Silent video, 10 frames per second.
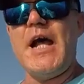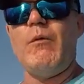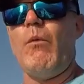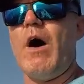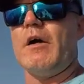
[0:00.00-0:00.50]

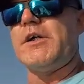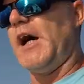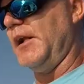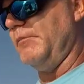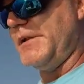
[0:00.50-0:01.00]
that water
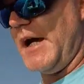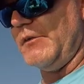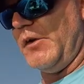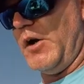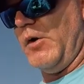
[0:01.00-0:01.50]
column,
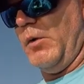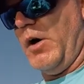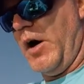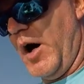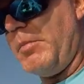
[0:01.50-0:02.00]
down low,
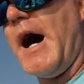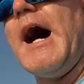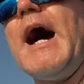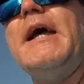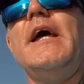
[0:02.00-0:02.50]
up
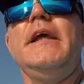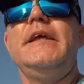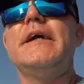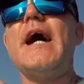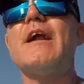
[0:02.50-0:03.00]
high.
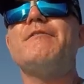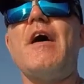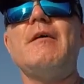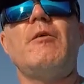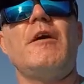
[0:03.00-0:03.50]
You gotta
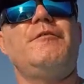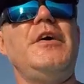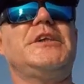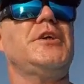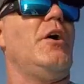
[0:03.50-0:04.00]
find where the
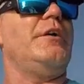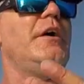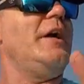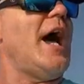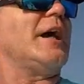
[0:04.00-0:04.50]
fish are.
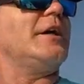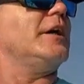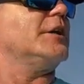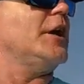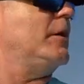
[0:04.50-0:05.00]
They're not
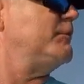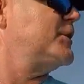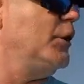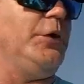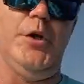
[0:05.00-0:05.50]
gonna come
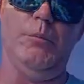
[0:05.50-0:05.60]
to you.